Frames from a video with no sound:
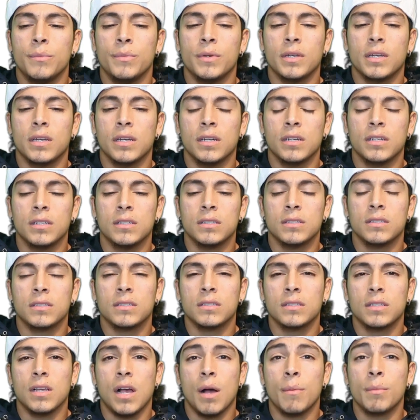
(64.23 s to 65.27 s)
because
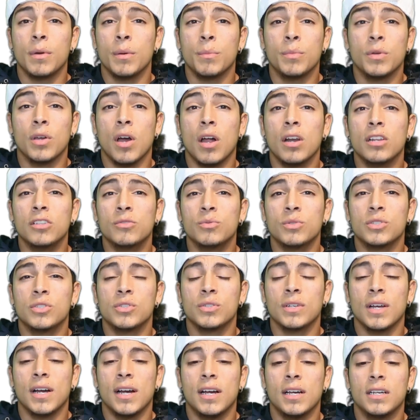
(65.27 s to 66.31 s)
I'm going to be honest with
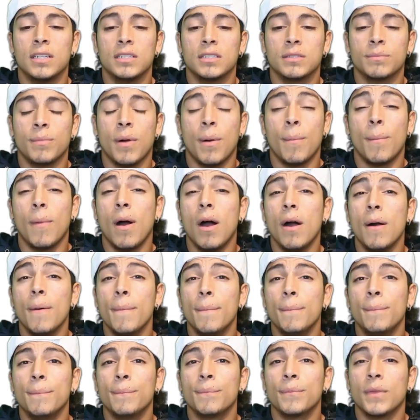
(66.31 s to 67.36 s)
you guys. My
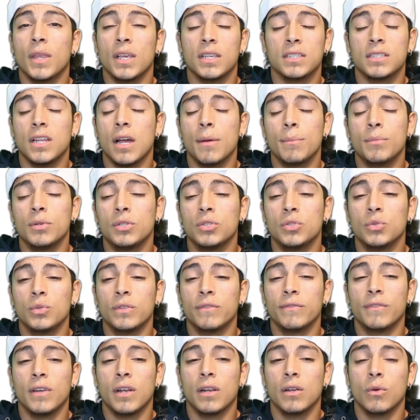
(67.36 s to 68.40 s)
mom has not been
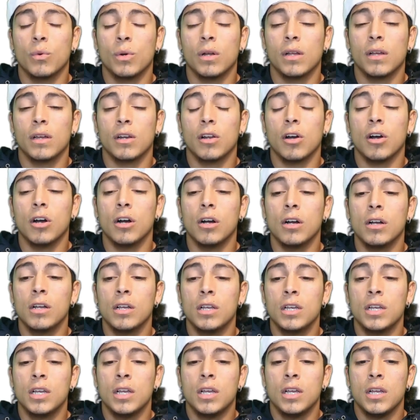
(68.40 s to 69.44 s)
doing very well at all.
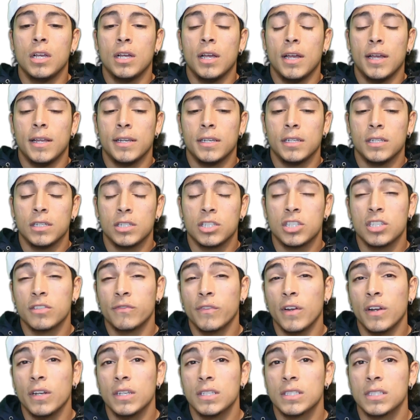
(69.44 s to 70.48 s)
And uh, she's
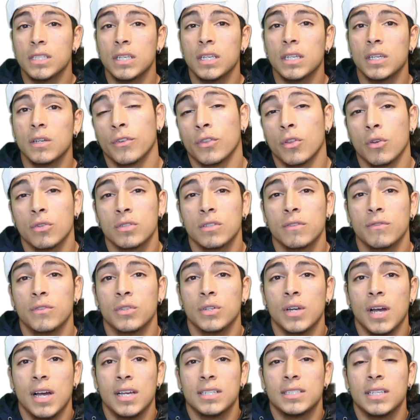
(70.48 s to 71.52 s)
very sick. For those of
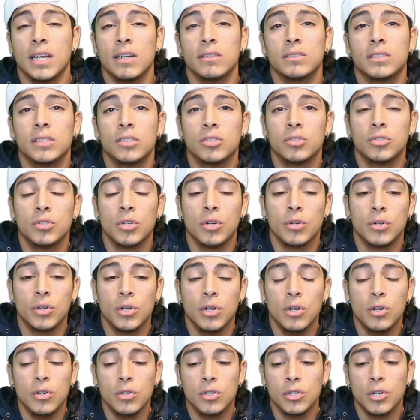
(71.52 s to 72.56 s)
you guys out there who don't
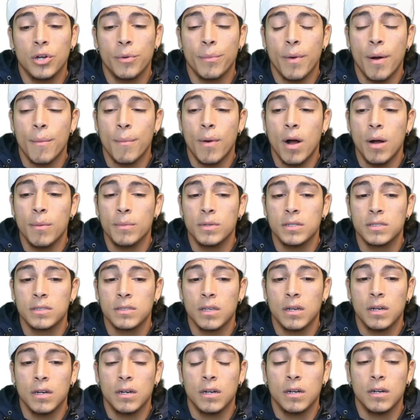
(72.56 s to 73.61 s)
know, you know, my mom
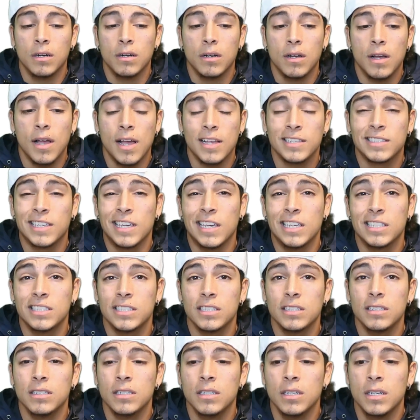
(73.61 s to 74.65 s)
is uh, has
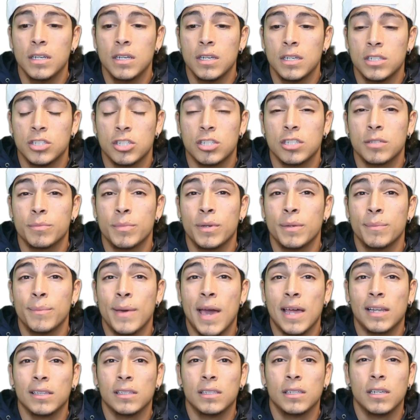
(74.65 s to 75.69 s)
cancer. She's been
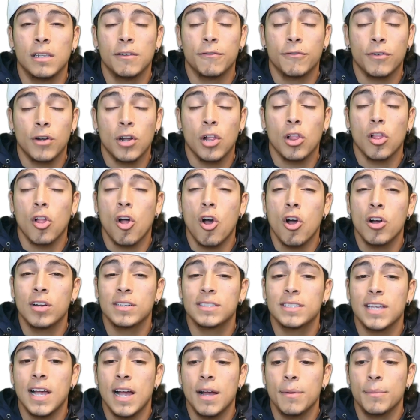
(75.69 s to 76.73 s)
battling it for a
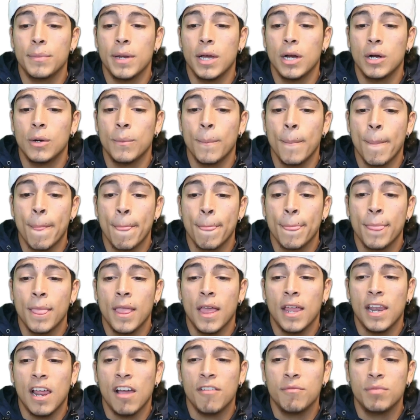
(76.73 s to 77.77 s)
long time now.
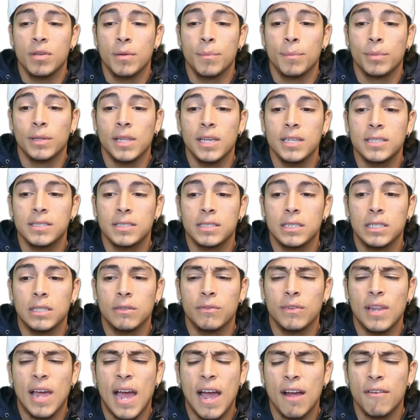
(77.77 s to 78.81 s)
And I've been blessed to
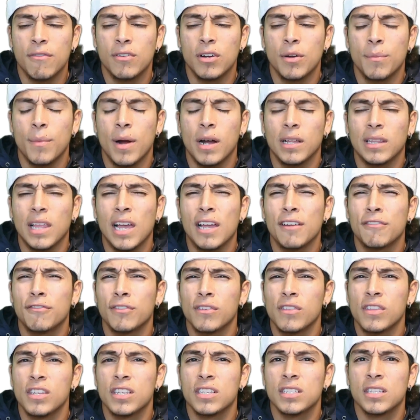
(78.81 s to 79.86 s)
even have her in my life
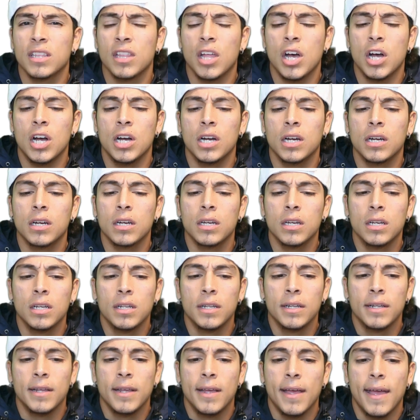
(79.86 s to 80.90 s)
for this long.
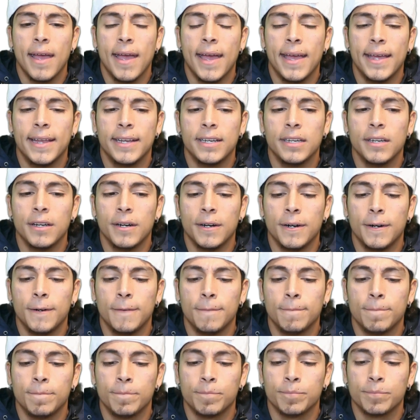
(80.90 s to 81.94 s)
And,
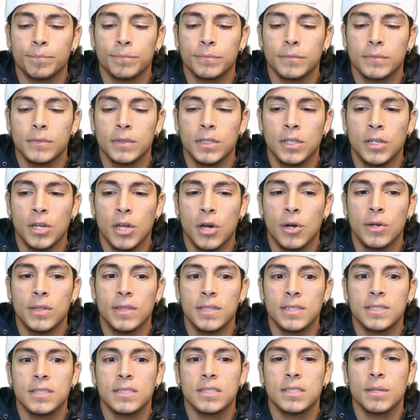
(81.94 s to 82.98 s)
um, you know,
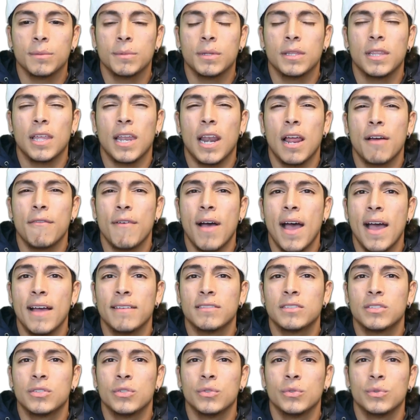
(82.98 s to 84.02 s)
this is something that I've
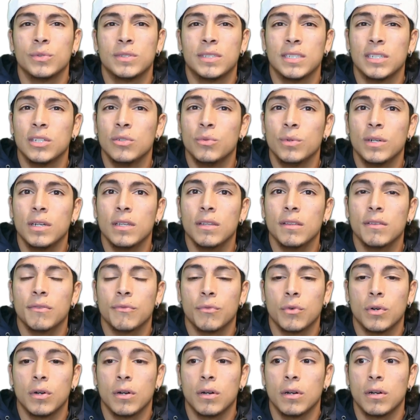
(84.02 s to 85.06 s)
had to deal with
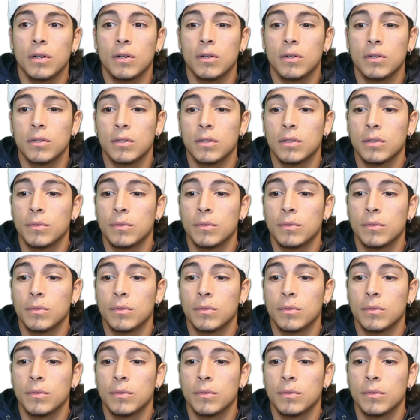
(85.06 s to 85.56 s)
for